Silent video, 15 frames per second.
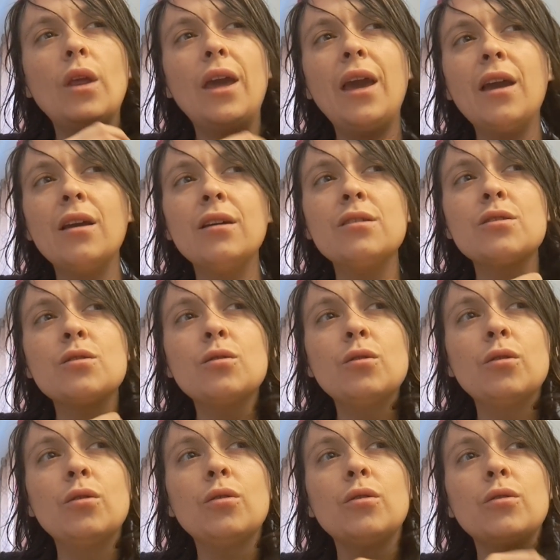
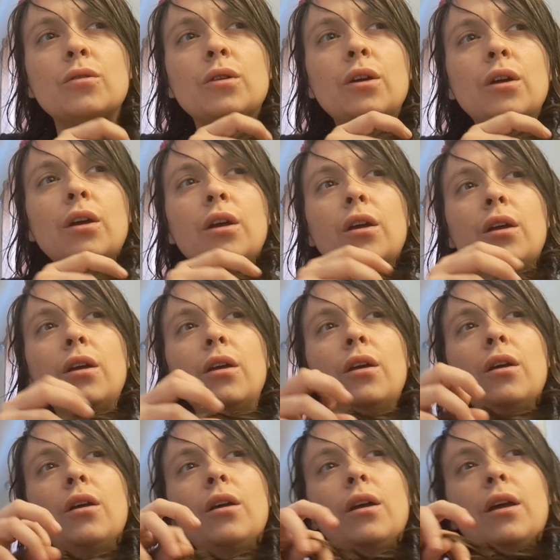canceled
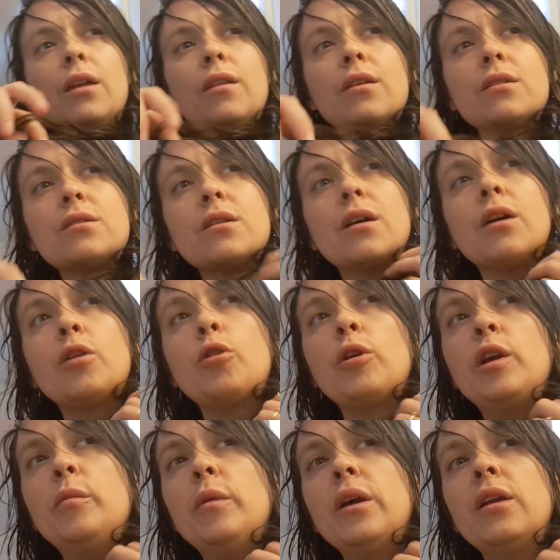in this
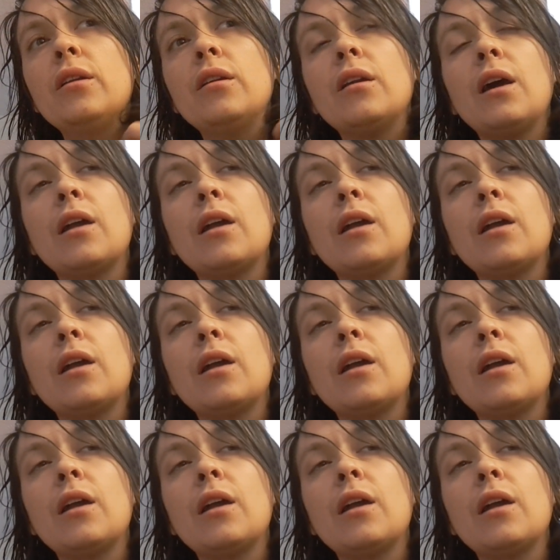agreement.